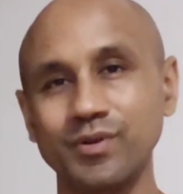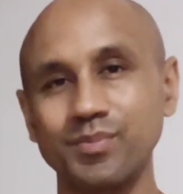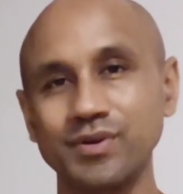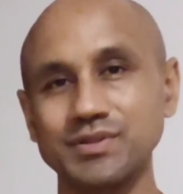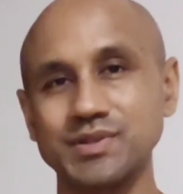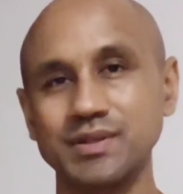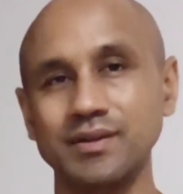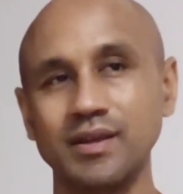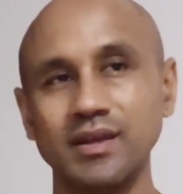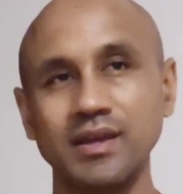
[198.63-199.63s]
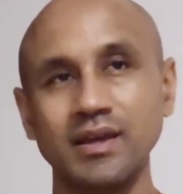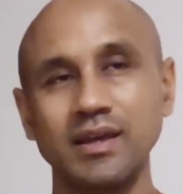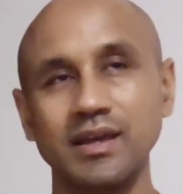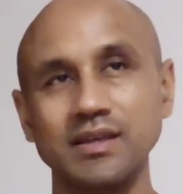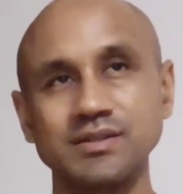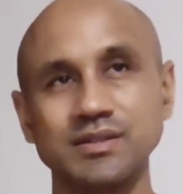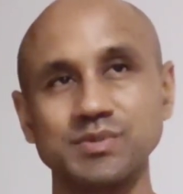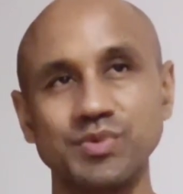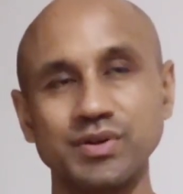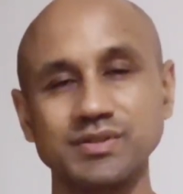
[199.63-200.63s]
When a person is
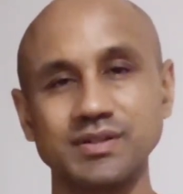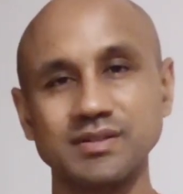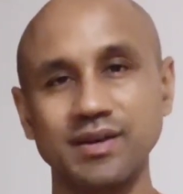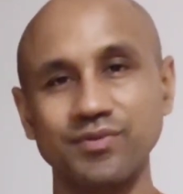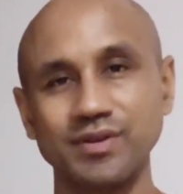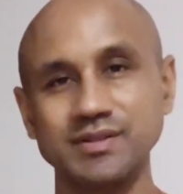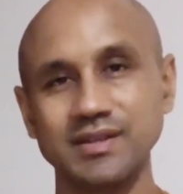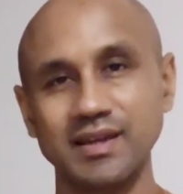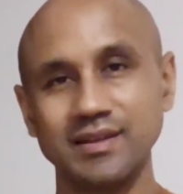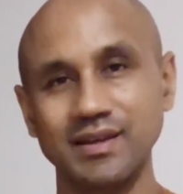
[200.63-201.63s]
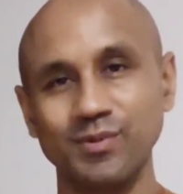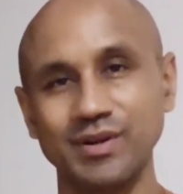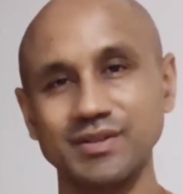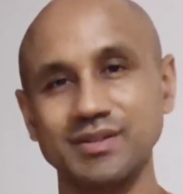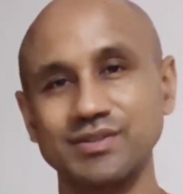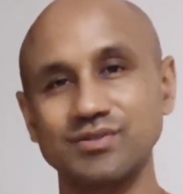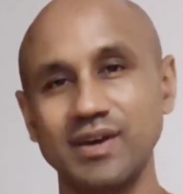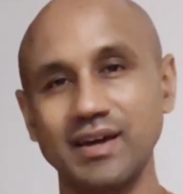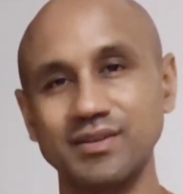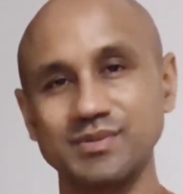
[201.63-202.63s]
experiencing suffering, say, and they want to
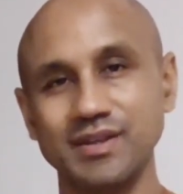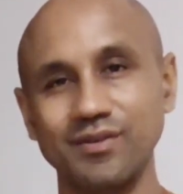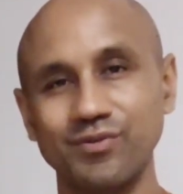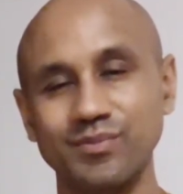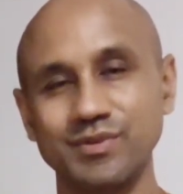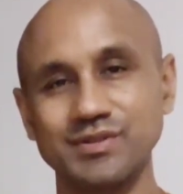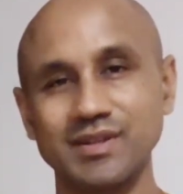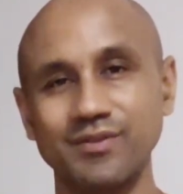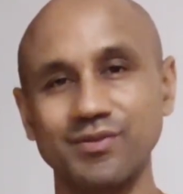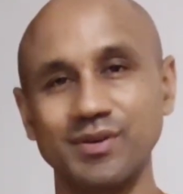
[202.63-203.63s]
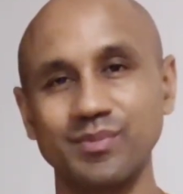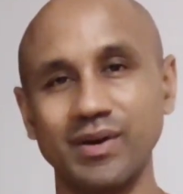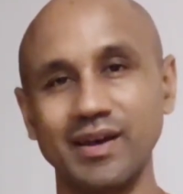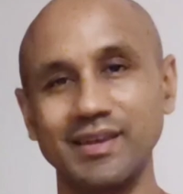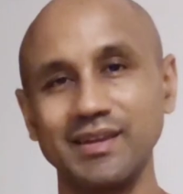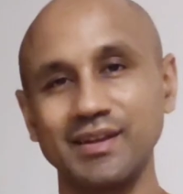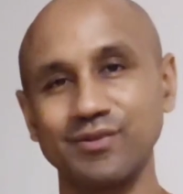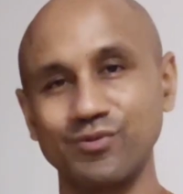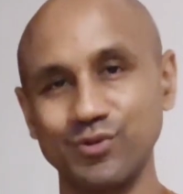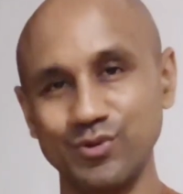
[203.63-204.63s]
distract themselves from their suffering by
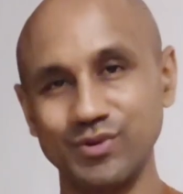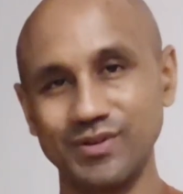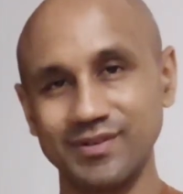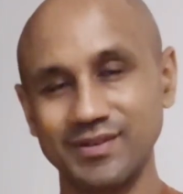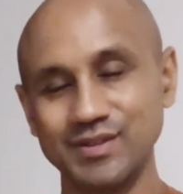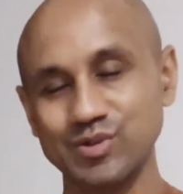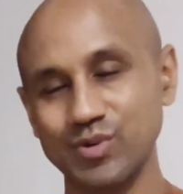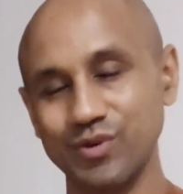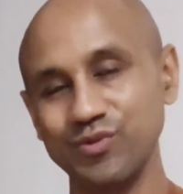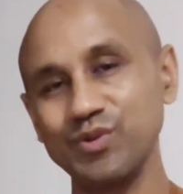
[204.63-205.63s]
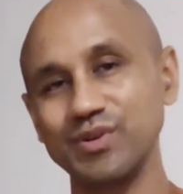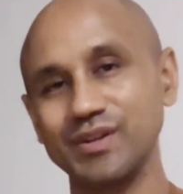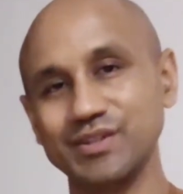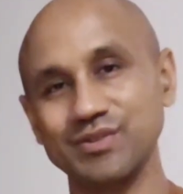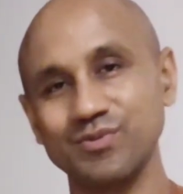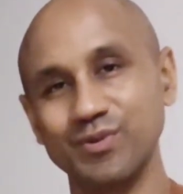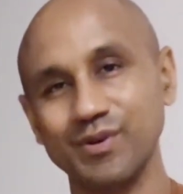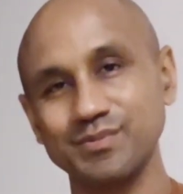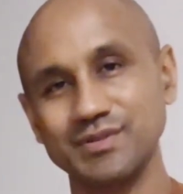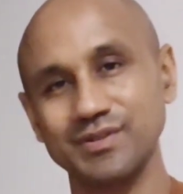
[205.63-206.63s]
eating food. This is where a food addiction
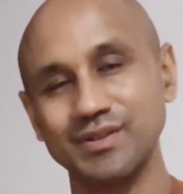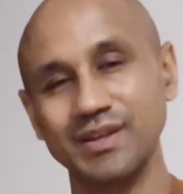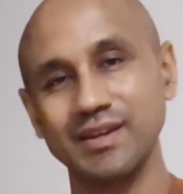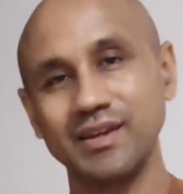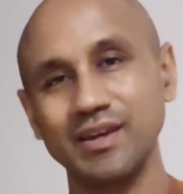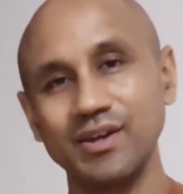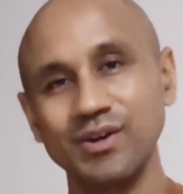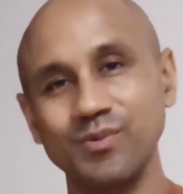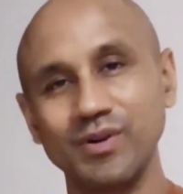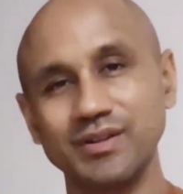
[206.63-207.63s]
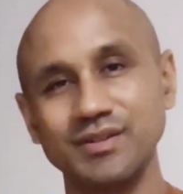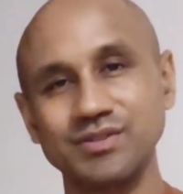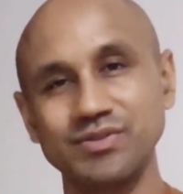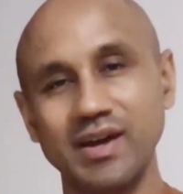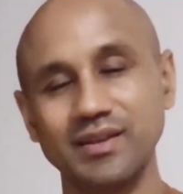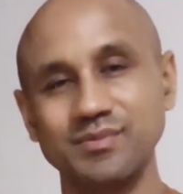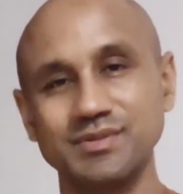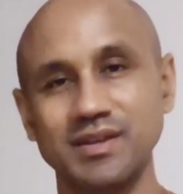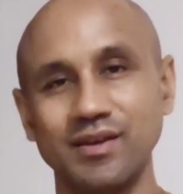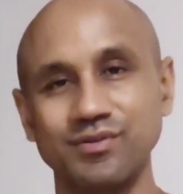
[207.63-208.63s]
forms. Or they want to distract
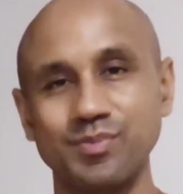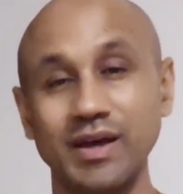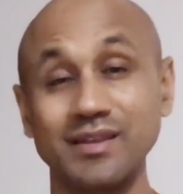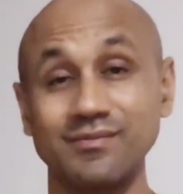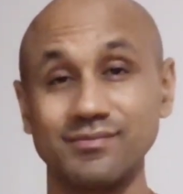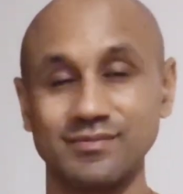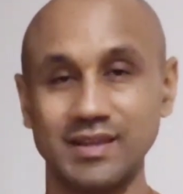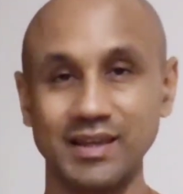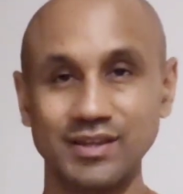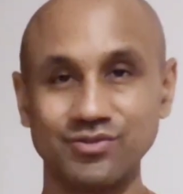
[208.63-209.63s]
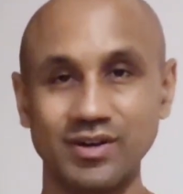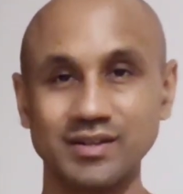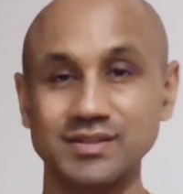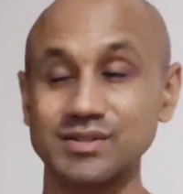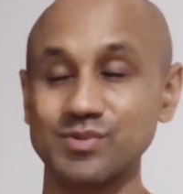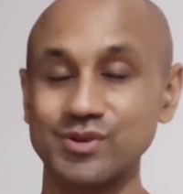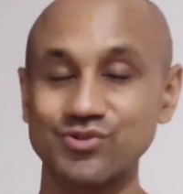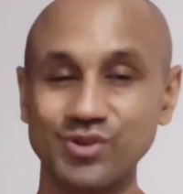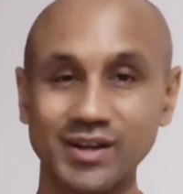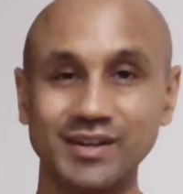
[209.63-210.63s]
themselves by taking drugs. This is where a
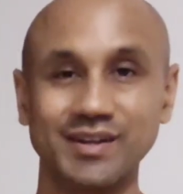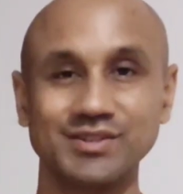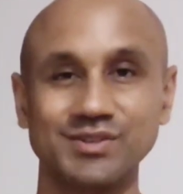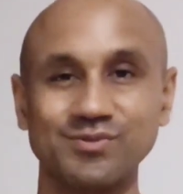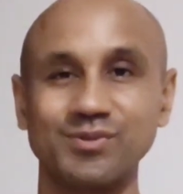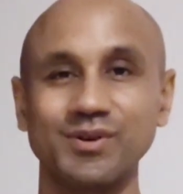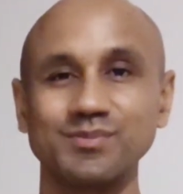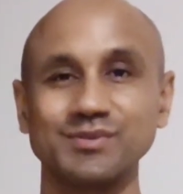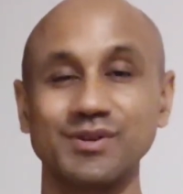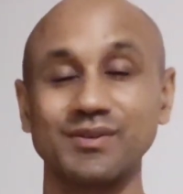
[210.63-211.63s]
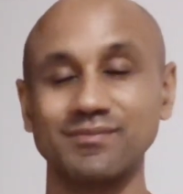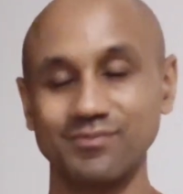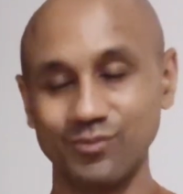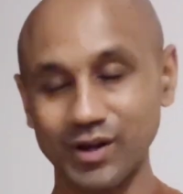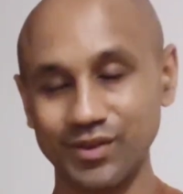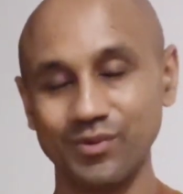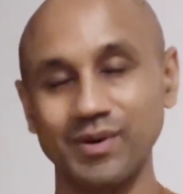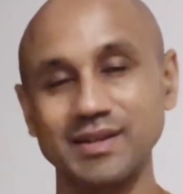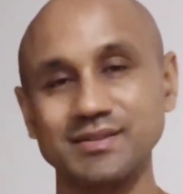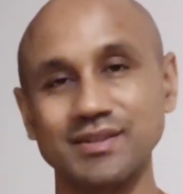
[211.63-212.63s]
drug addiction forms, or one of the
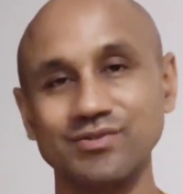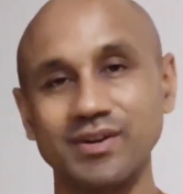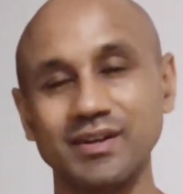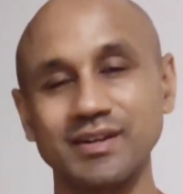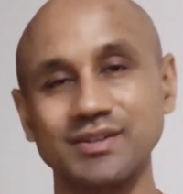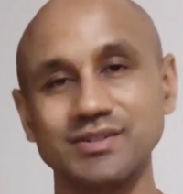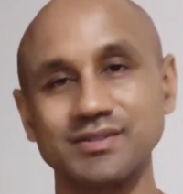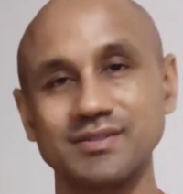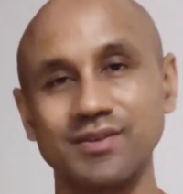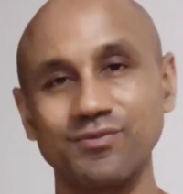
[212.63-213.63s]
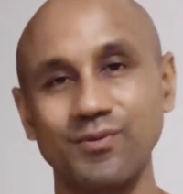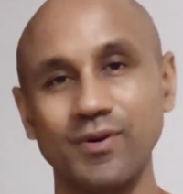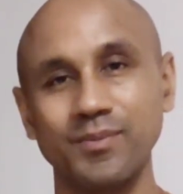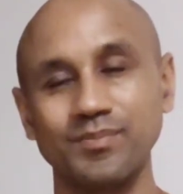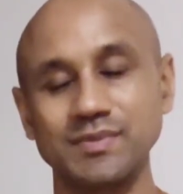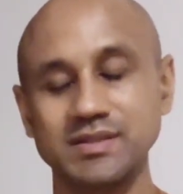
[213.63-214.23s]
ways that drug addictions can form.